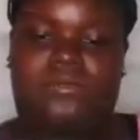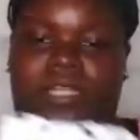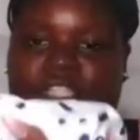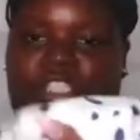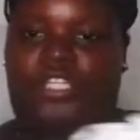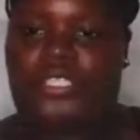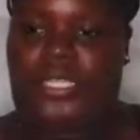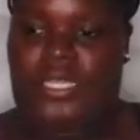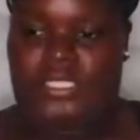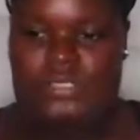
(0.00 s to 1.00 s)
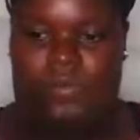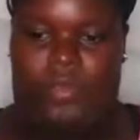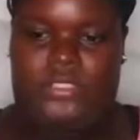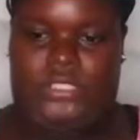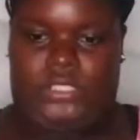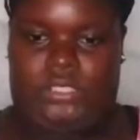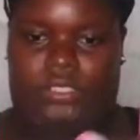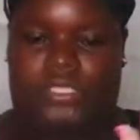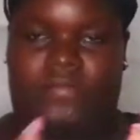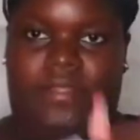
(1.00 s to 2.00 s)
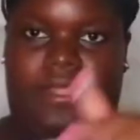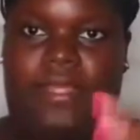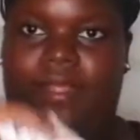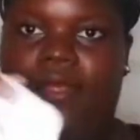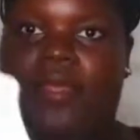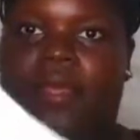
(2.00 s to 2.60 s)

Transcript: some like shirts that I can just wear with jeans and stuff like that.